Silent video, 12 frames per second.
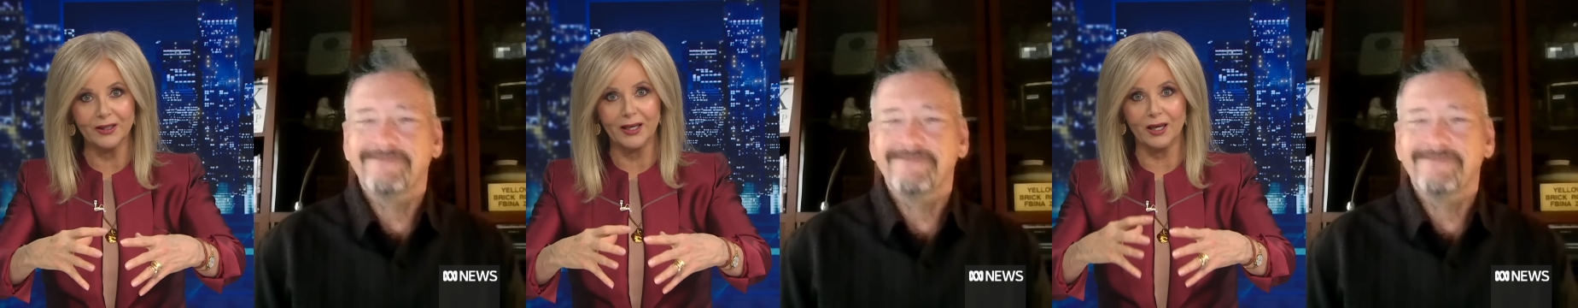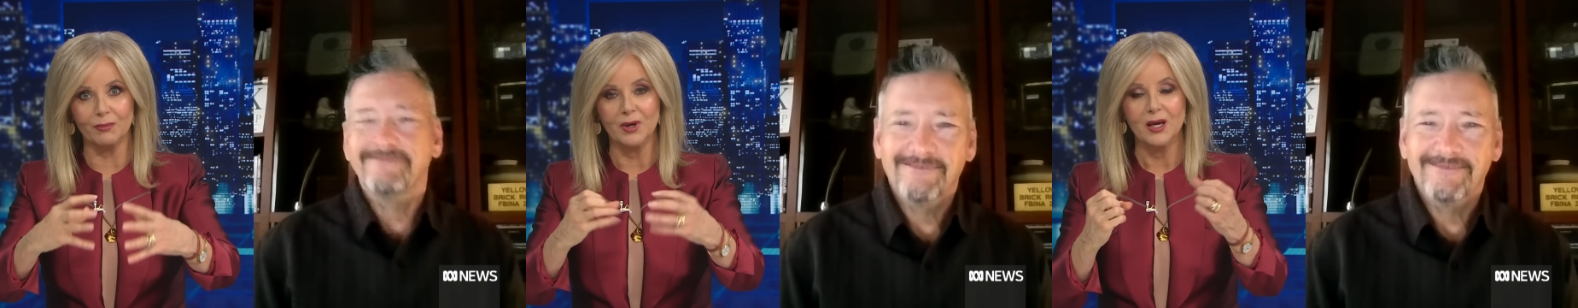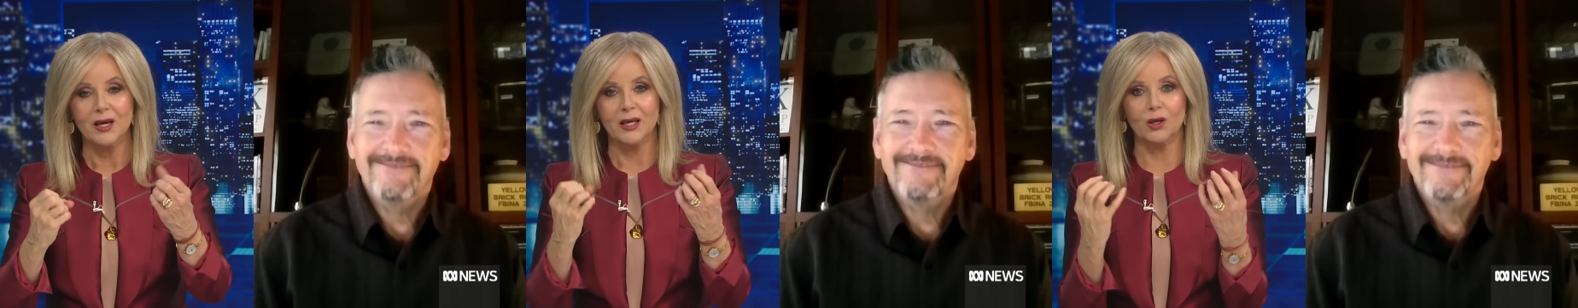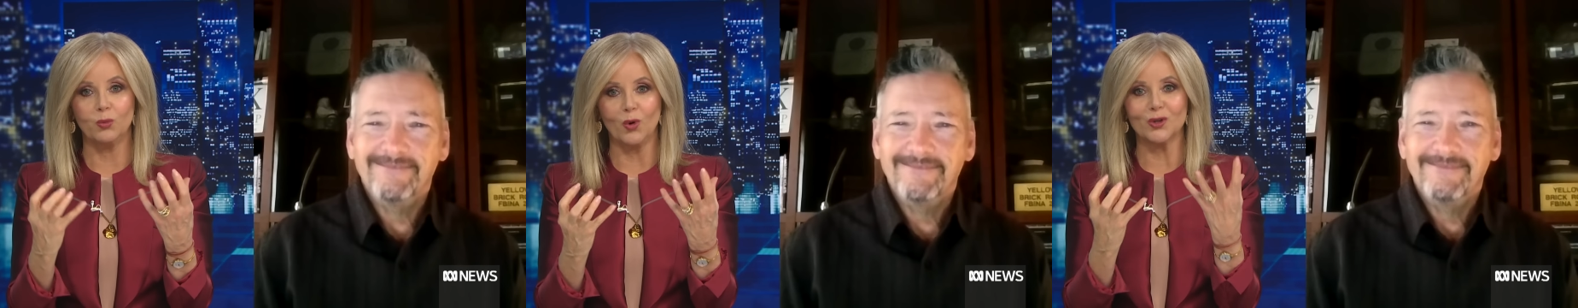Speaker 1: him. He
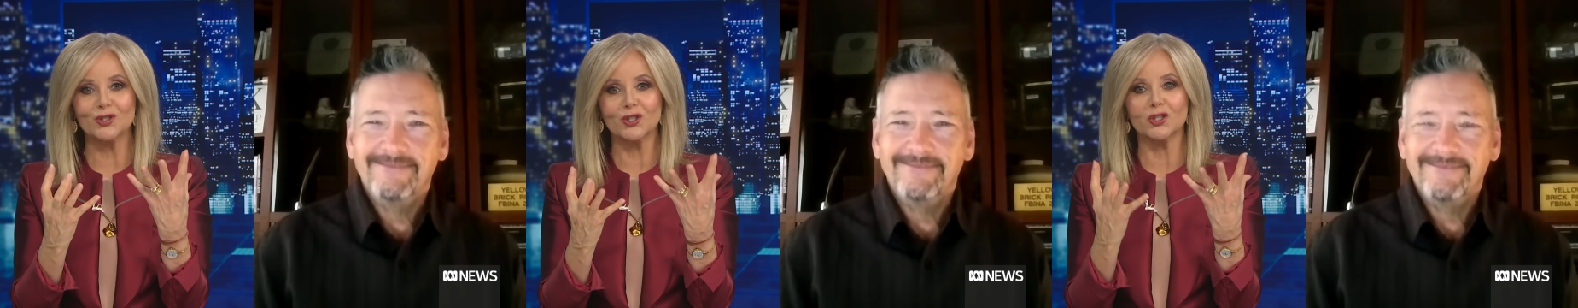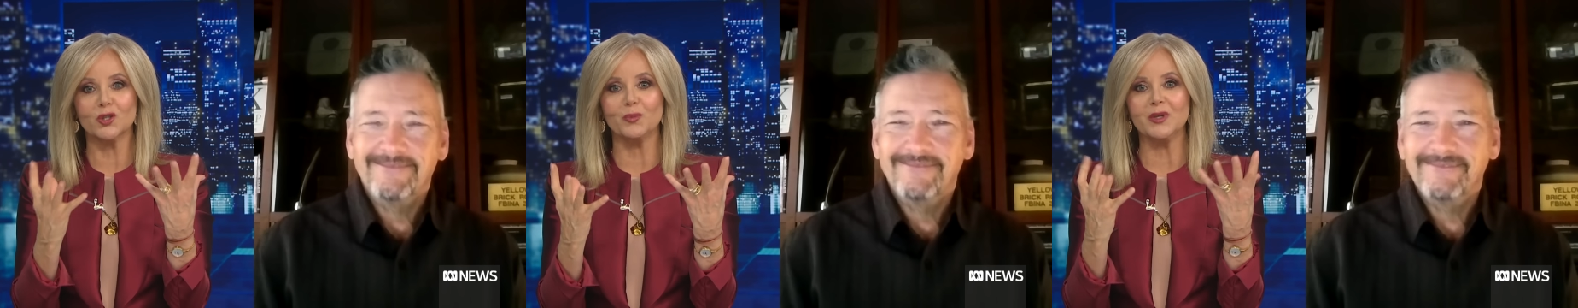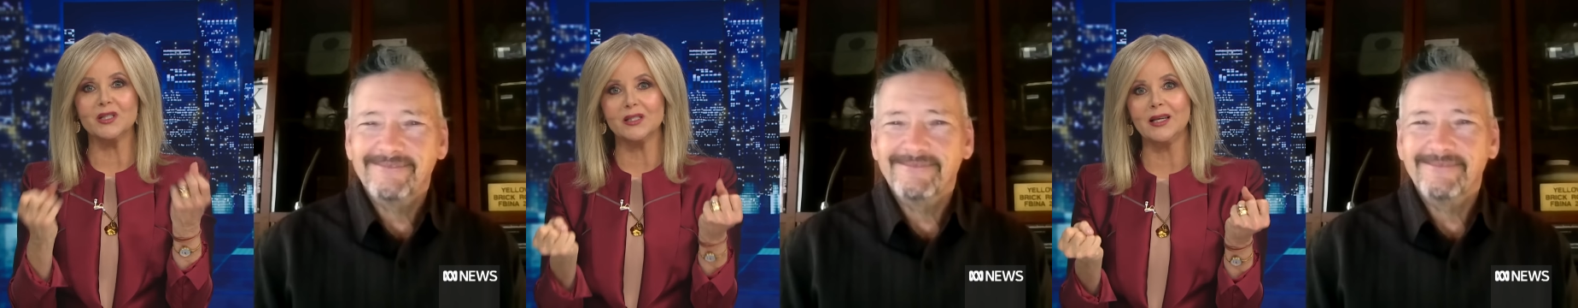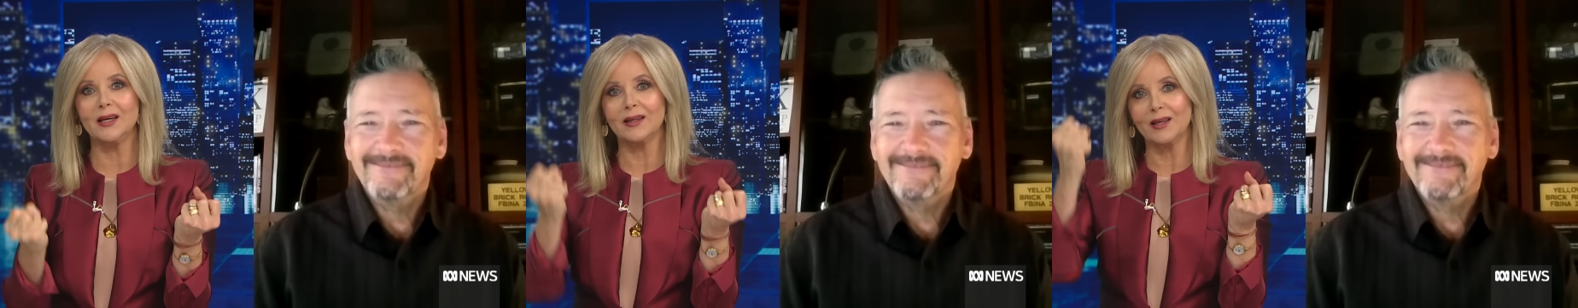wanted to be
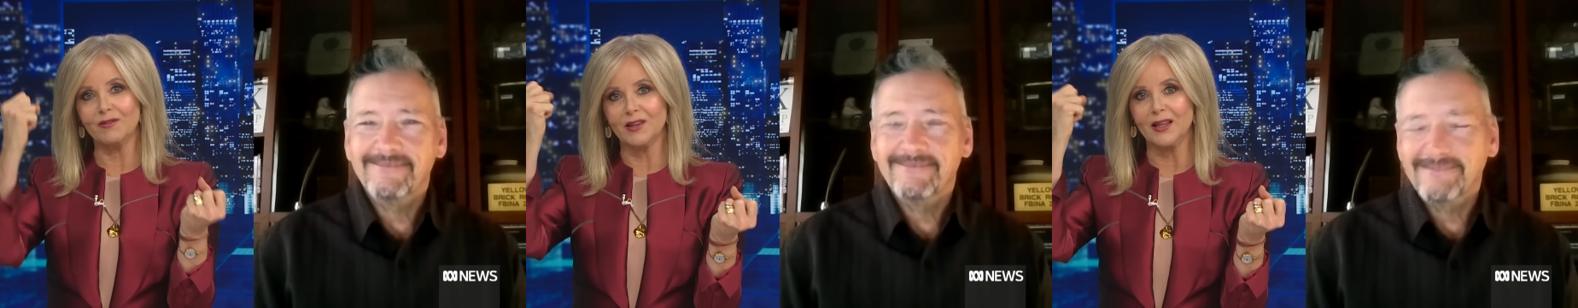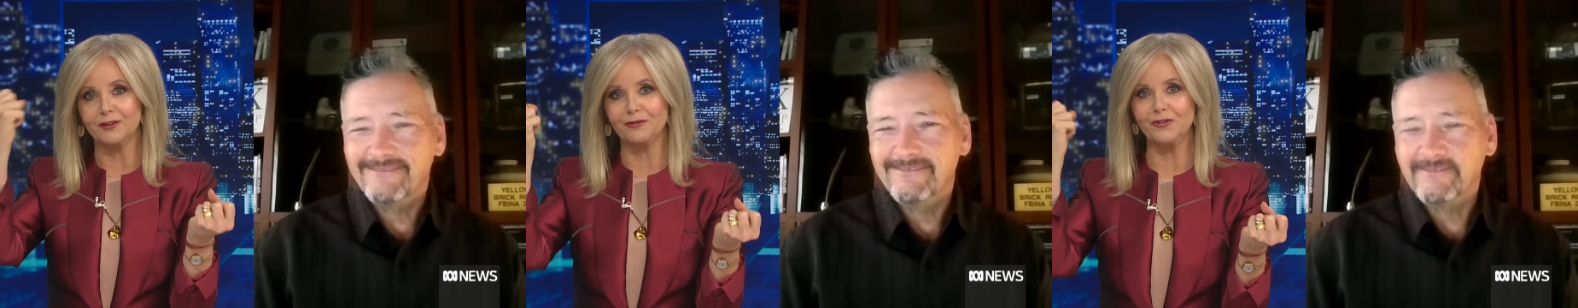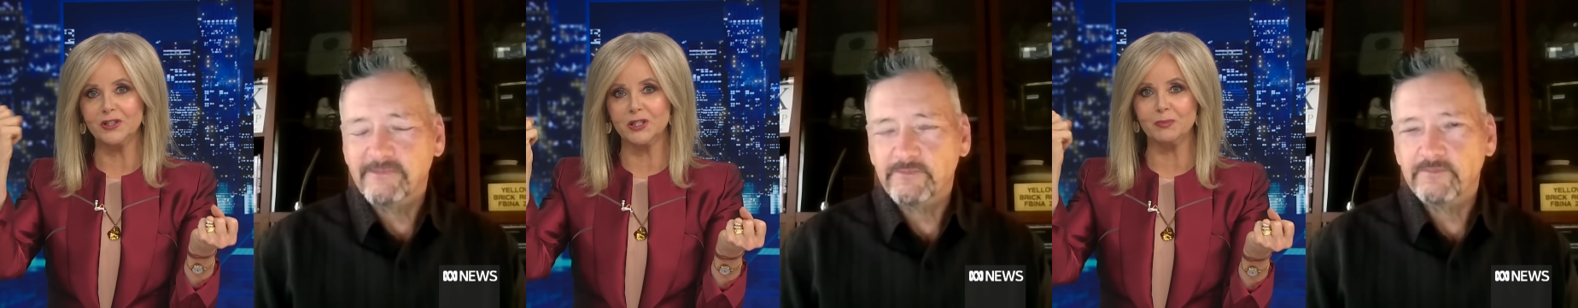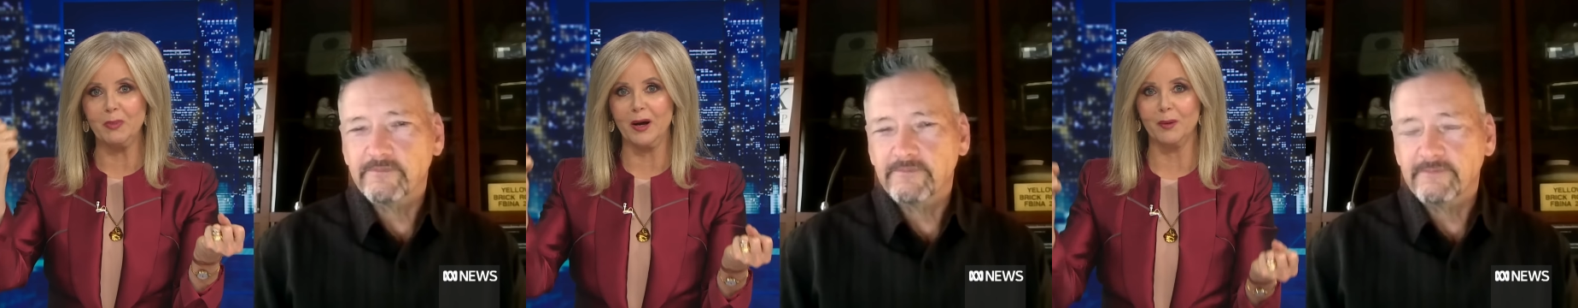seen giving that fist
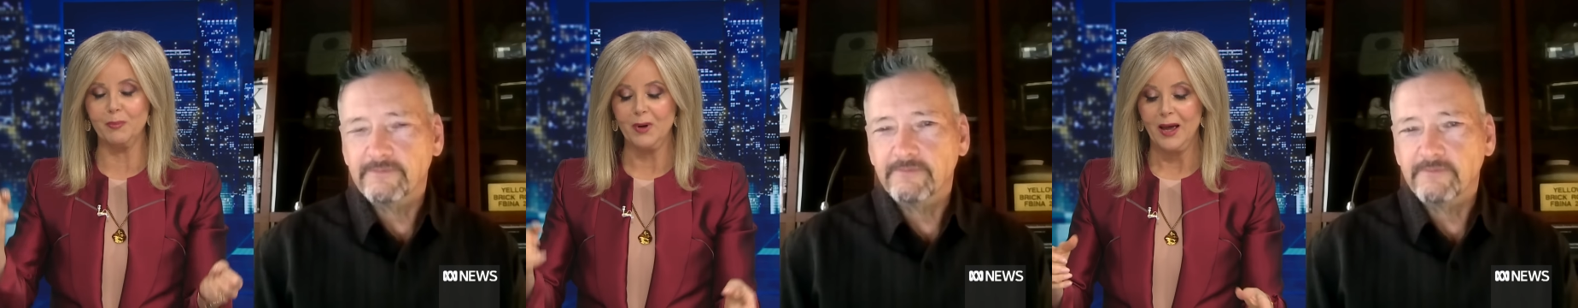pump.